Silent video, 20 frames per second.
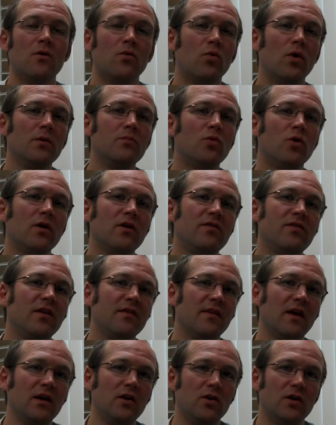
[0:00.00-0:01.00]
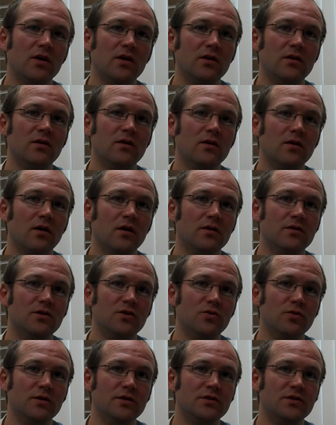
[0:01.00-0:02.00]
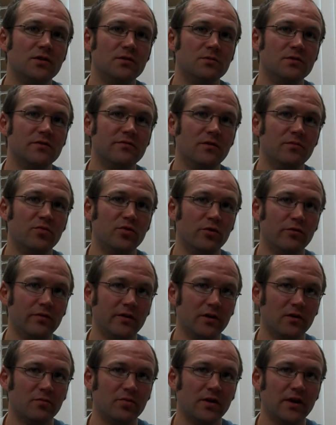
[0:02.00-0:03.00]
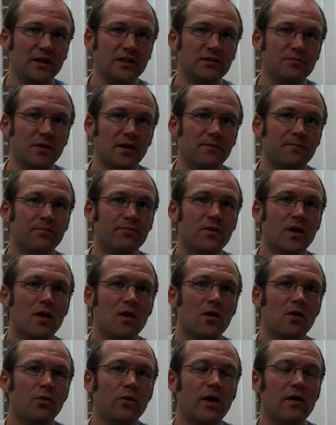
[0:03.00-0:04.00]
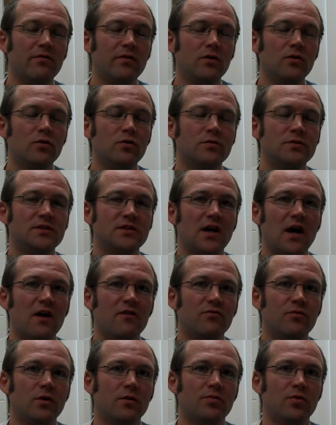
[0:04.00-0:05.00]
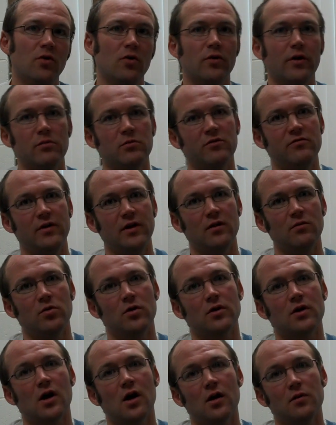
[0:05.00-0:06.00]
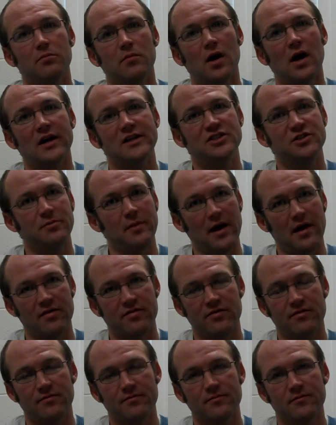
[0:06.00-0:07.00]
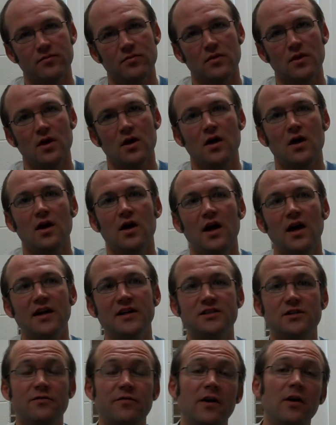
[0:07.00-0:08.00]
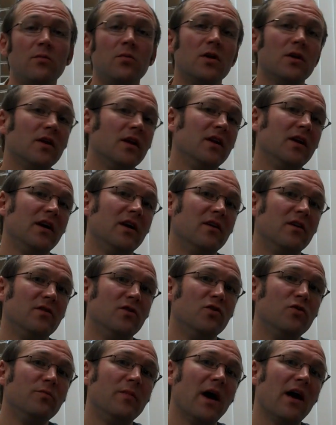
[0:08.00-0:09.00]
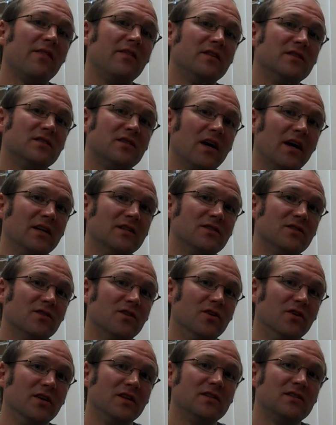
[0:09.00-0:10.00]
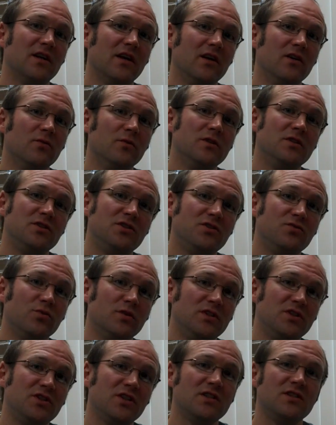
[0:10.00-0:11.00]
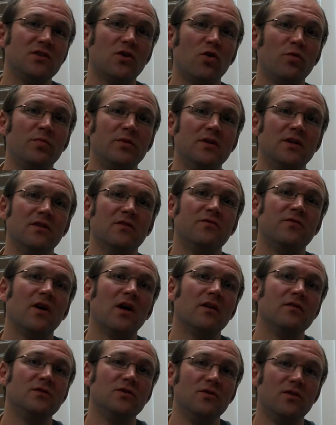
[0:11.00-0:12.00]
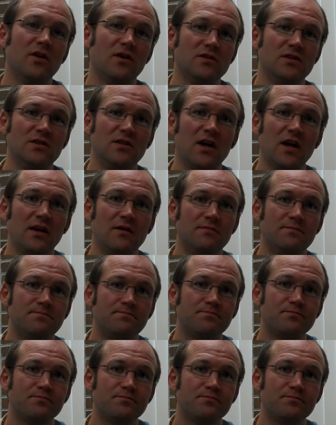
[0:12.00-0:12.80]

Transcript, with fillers: One more thing that you can uh, do in terms of improving your placement. We have a new software program available called Modumath. And it's available in our new Math and Science Learning Center, which, which just opened in the fall of 2009.